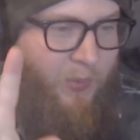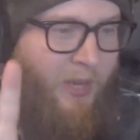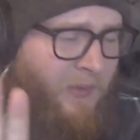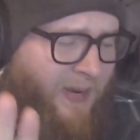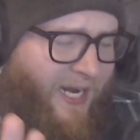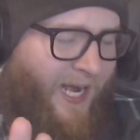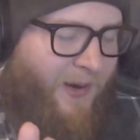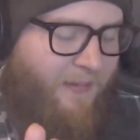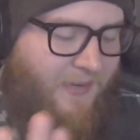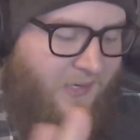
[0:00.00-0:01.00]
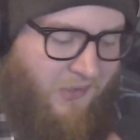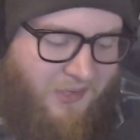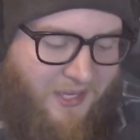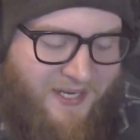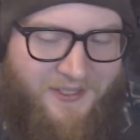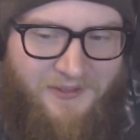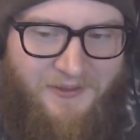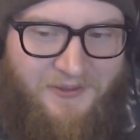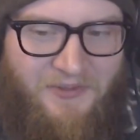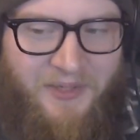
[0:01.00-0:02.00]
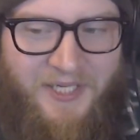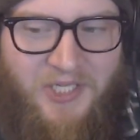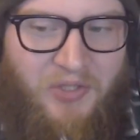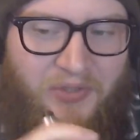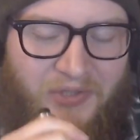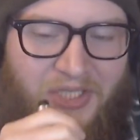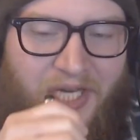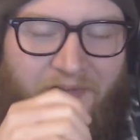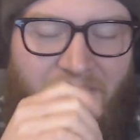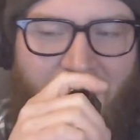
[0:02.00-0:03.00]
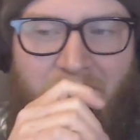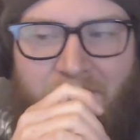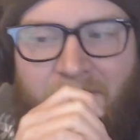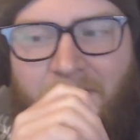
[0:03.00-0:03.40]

Wait, you might not want to mix this yet. Wait till chef tries